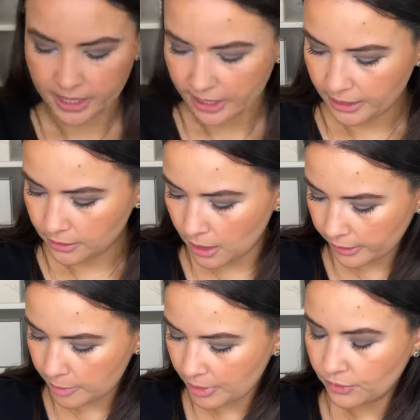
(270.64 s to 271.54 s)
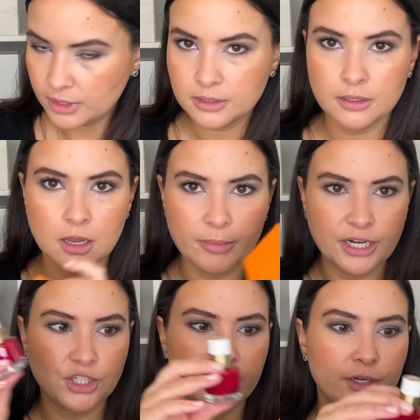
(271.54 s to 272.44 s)
and talking about this on my
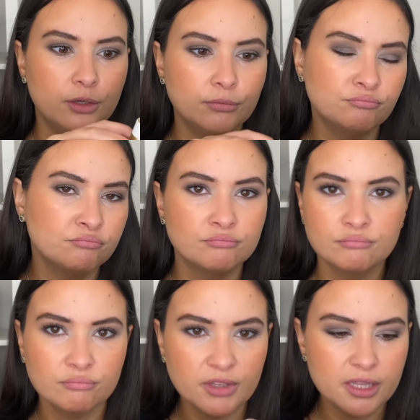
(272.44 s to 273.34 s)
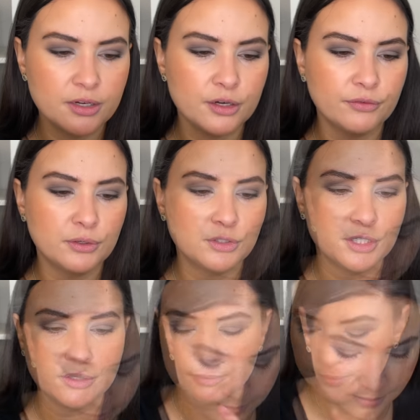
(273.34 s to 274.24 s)
channel in the near
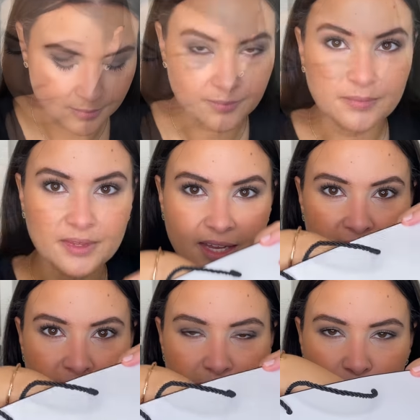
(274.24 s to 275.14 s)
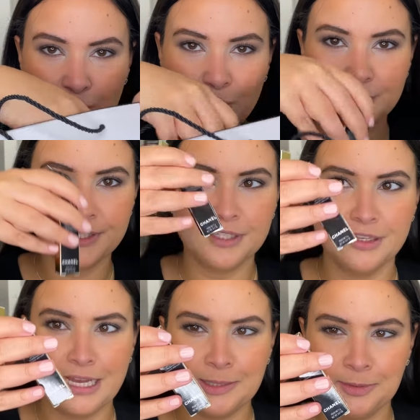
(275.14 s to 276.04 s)
future. And then of
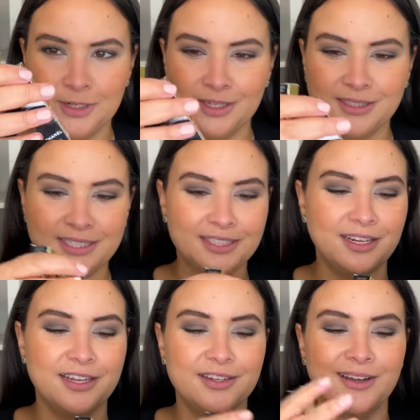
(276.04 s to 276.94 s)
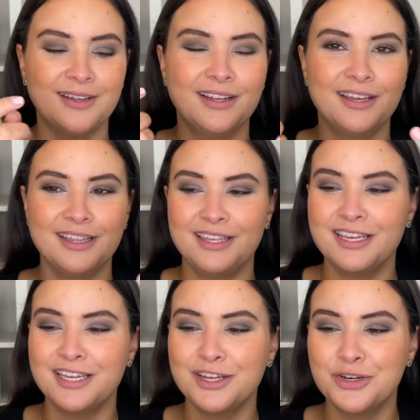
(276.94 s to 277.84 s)
course, last but not least, I got
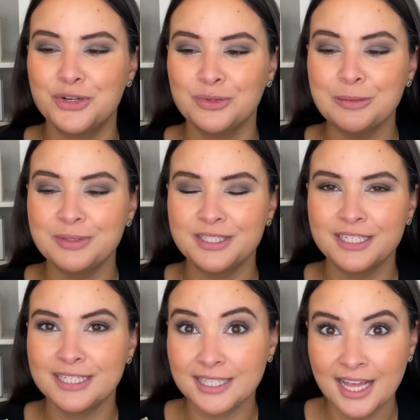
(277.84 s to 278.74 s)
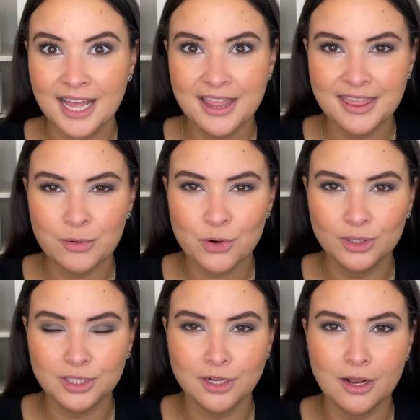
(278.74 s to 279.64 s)
the new lipsticks that we're
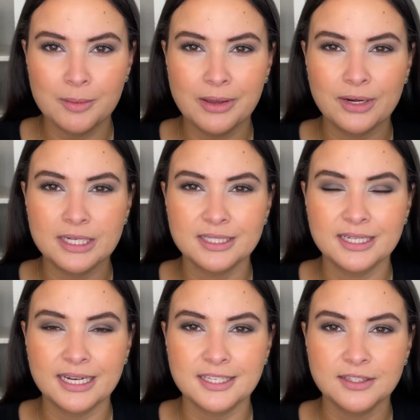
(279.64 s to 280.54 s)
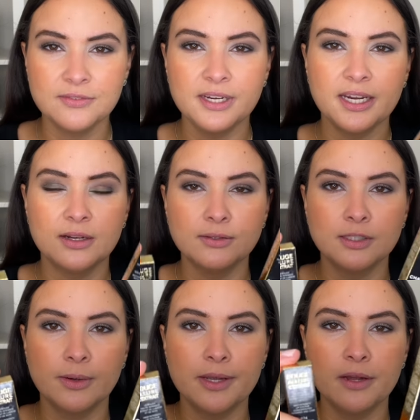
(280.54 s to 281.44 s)
going to talk about in today's video.
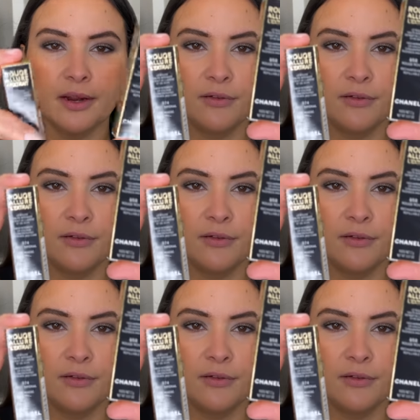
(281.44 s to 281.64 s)
So I got